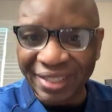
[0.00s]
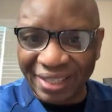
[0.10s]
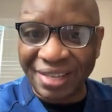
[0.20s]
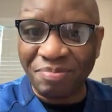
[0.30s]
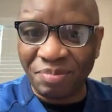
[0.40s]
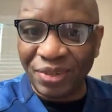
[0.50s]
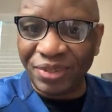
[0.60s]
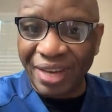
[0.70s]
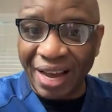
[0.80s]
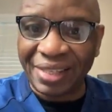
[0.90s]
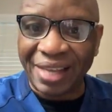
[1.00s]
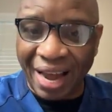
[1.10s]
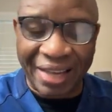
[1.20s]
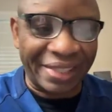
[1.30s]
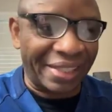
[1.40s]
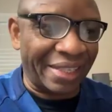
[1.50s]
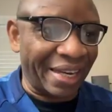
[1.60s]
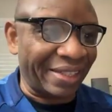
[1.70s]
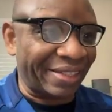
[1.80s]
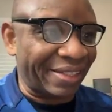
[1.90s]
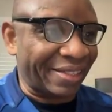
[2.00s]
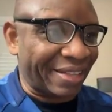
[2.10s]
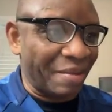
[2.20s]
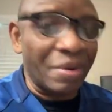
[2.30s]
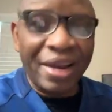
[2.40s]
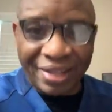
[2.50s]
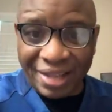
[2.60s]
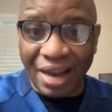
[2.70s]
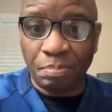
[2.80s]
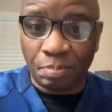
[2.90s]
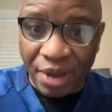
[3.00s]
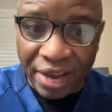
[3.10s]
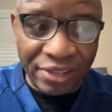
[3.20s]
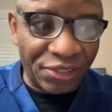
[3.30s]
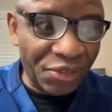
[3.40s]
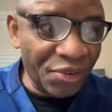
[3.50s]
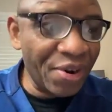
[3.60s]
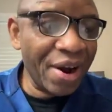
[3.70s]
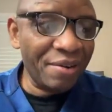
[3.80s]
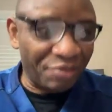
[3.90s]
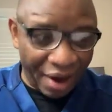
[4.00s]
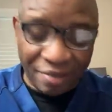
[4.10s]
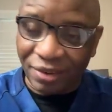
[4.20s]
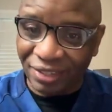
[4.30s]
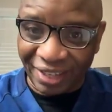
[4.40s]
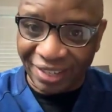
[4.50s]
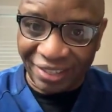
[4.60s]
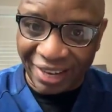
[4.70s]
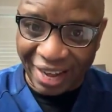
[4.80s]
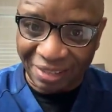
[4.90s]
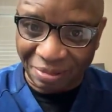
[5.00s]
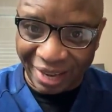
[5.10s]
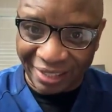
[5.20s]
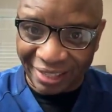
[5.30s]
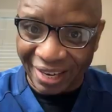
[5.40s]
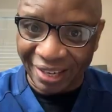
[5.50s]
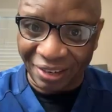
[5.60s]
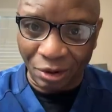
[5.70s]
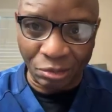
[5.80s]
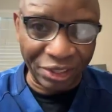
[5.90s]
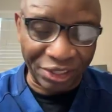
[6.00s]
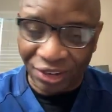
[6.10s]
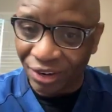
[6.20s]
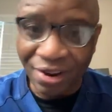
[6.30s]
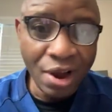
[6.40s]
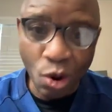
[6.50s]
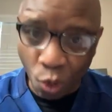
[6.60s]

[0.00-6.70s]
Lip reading: TeamBuilders high ticket system that pays you $500 per sale in commission,